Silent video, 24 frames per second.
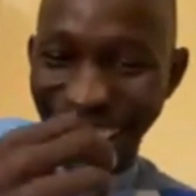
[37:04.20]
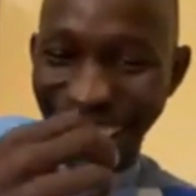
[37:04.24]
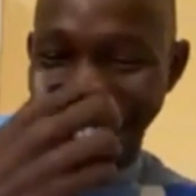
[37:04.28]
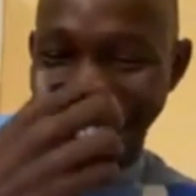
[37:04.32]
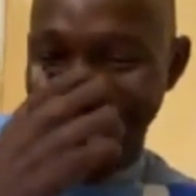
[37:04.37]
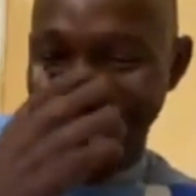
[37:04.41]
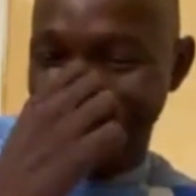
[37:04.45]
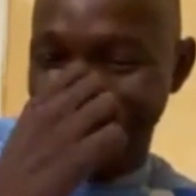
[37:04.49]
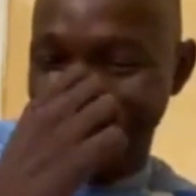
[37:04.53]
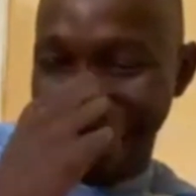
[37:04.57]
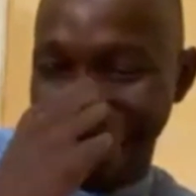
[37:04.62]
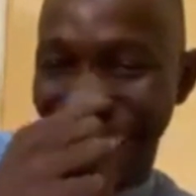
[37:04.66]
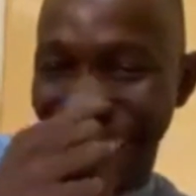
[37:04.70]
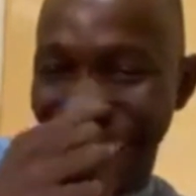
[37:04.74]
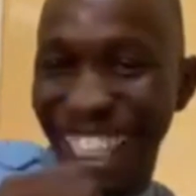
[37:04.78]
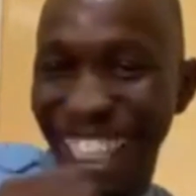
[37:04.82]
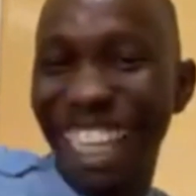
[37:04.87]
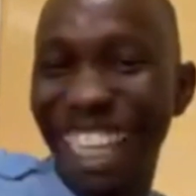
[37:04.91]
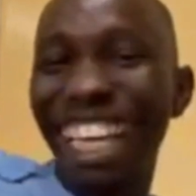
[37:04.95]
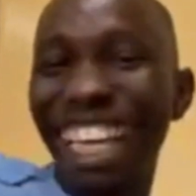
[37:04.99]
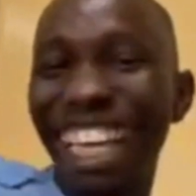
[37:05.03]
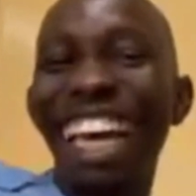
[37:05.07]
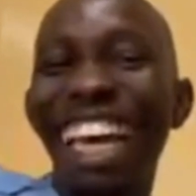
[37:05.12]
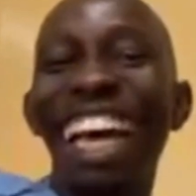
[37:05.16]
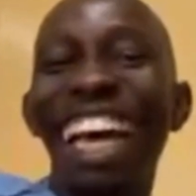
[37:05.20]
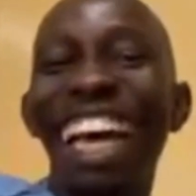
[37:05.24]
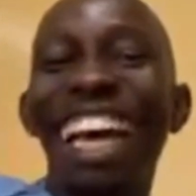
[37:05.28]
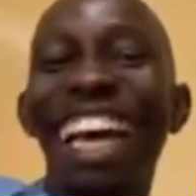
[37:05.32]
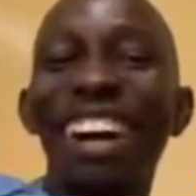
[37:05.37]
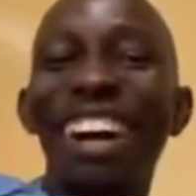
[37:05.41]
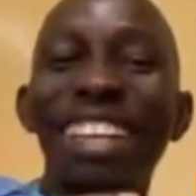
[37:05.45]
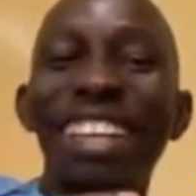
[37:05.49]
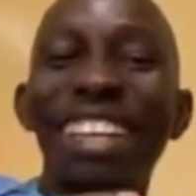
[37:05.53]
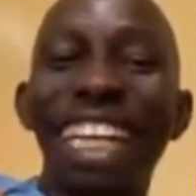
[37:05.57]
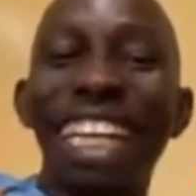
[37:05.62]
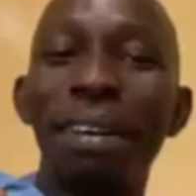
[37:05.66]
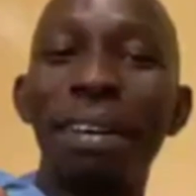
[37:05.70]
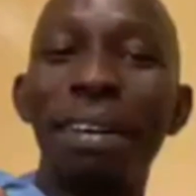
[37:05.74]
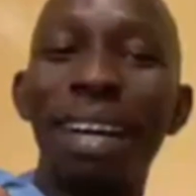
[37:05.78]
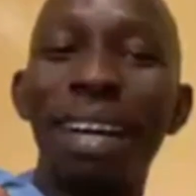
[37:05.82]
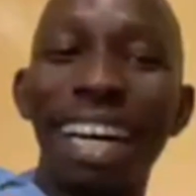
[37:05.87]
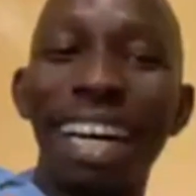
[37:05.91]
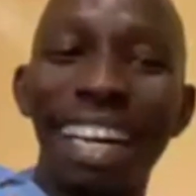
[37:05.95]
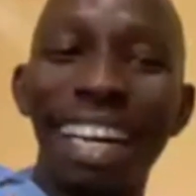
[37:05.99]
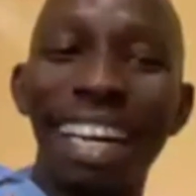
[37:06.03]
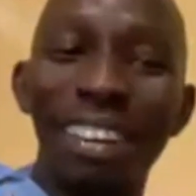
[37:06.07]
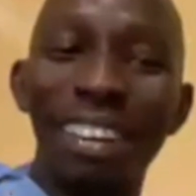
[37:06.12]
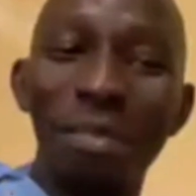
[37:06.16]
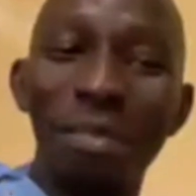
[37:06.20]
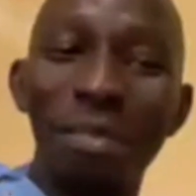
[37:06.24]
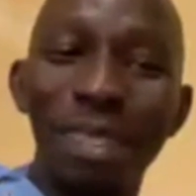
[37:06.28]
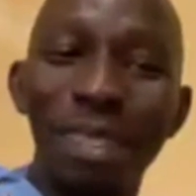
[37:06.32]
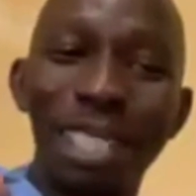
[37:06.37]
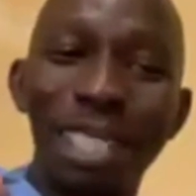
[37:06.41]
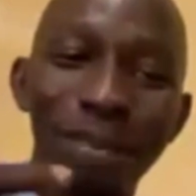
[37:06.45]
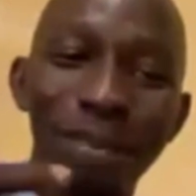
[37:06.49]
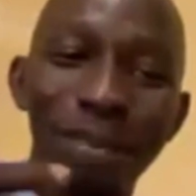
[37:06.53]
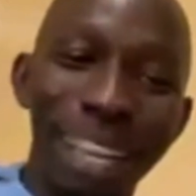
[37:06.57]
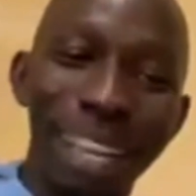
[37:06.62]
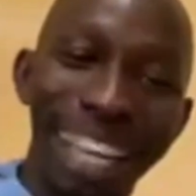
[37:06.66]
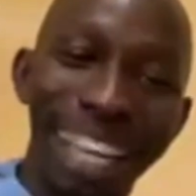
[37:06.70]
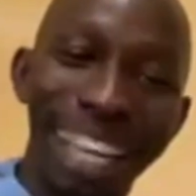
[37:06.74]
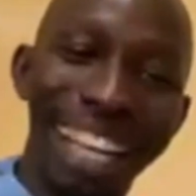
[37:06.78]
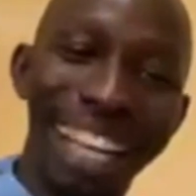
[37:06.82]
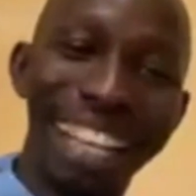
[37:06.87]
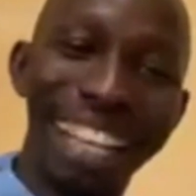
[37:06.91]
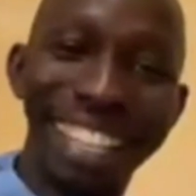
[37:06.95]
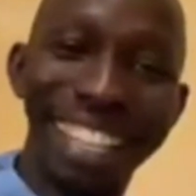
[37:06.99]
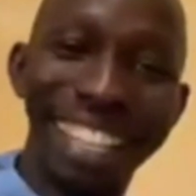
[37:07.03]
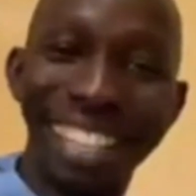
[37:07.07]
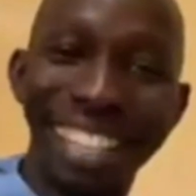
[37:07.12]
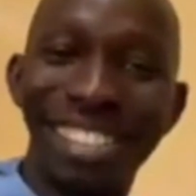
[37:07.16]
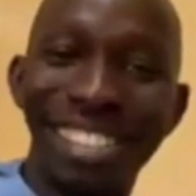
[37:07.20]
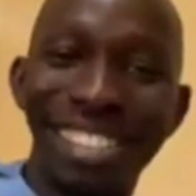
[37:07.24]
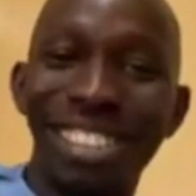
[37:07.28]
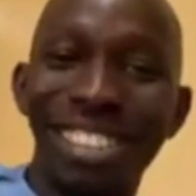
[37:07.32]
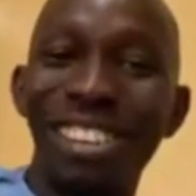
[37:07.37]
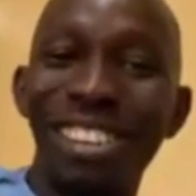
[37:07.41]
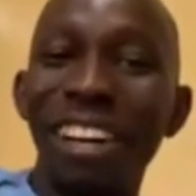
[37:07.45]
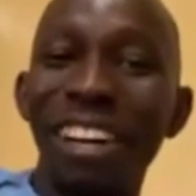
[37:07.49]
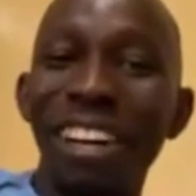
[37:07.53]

they expect say back there for those years that how the Kamara they don't lost.